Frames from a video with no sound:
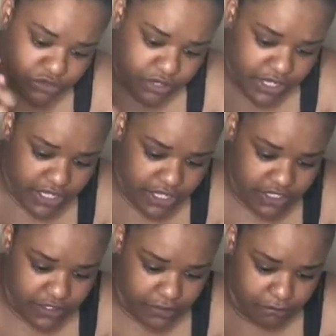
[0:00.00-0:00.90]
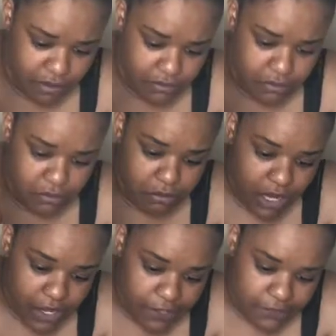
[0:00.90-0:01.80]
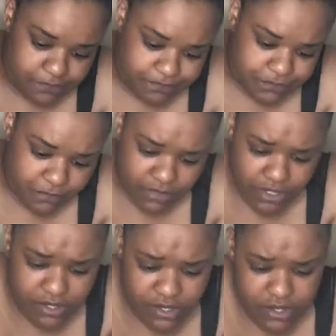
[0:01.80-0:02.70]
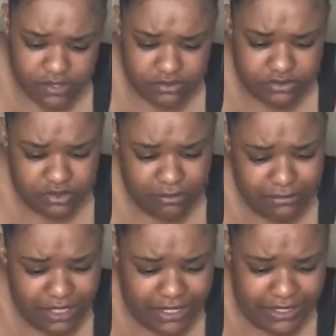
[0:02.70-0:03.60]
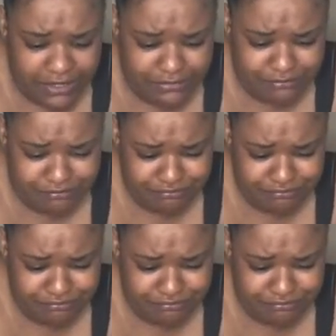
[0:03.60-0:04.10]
threatened and blah blah blah. So I'm like,